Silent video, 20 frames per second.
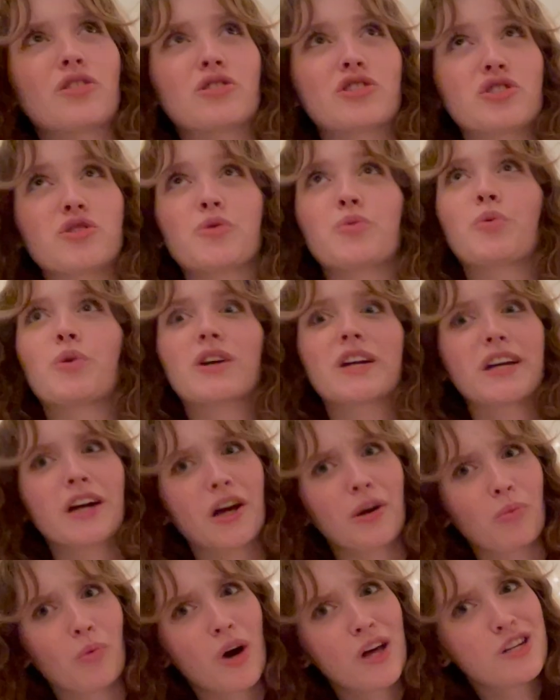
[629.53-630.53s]
just working
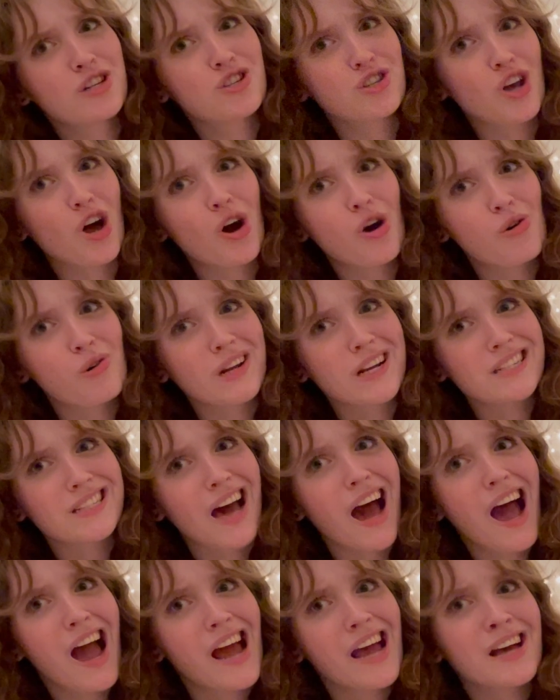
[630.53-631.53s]
on one show at a
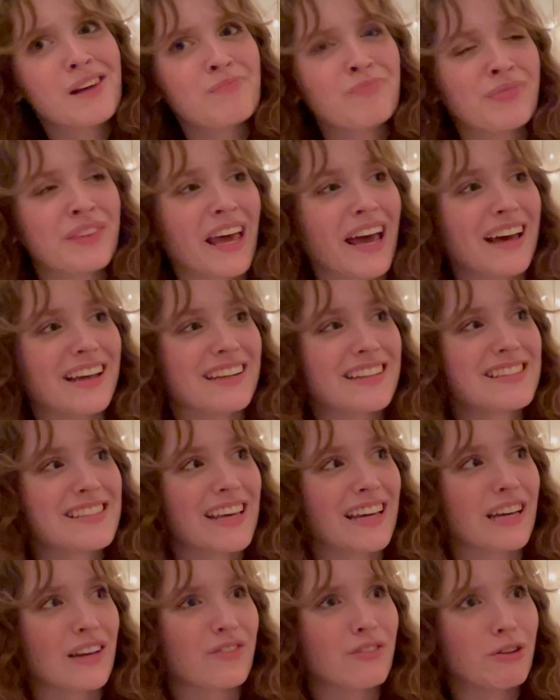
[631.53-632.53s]
time, and it's
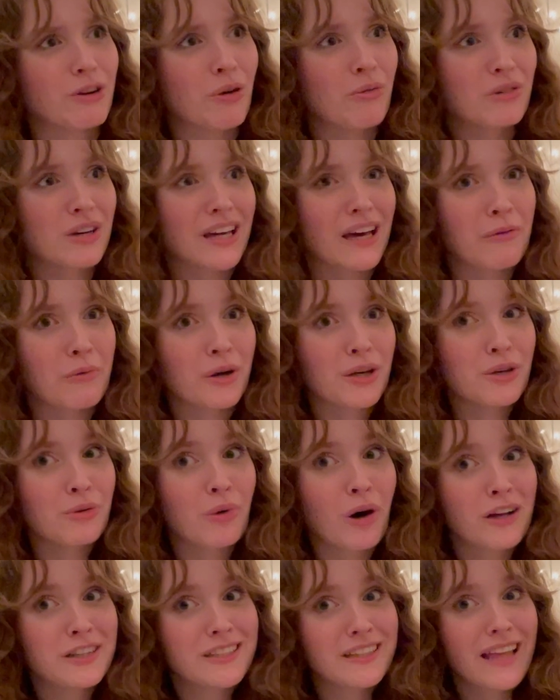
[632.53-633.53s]
like if you don't get what you
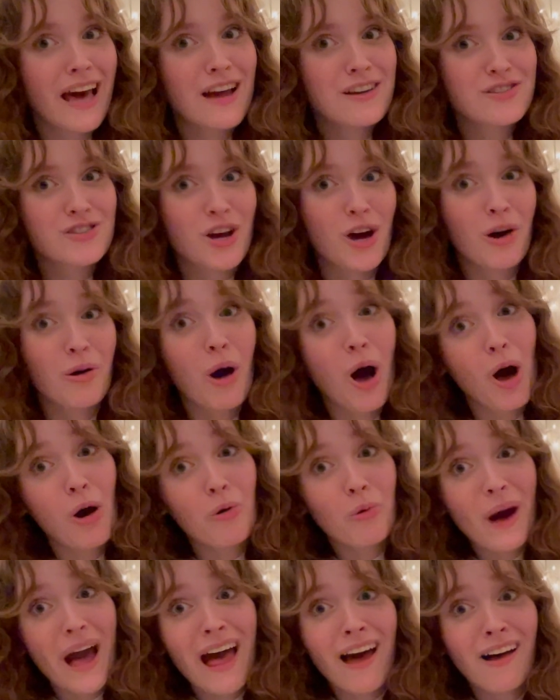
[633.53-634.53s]
want in that show, oh
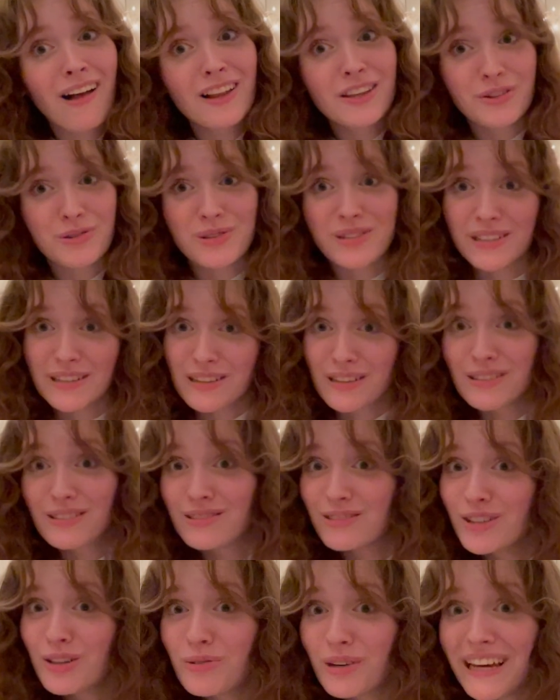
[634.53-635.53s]
well, you still
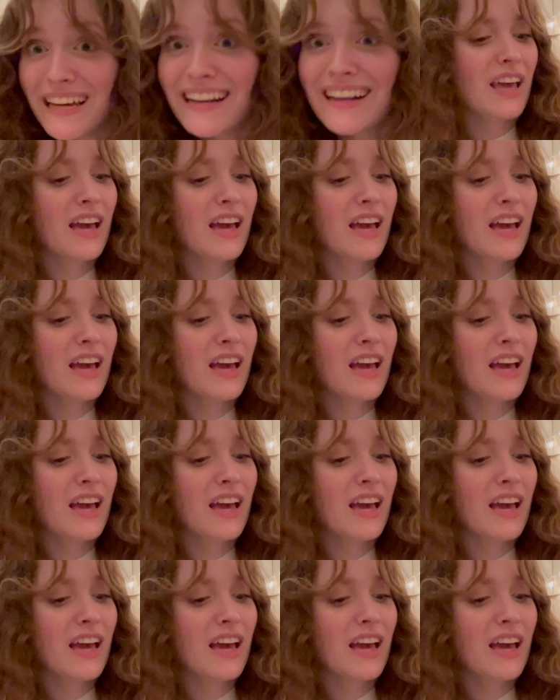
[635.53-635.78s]
do it.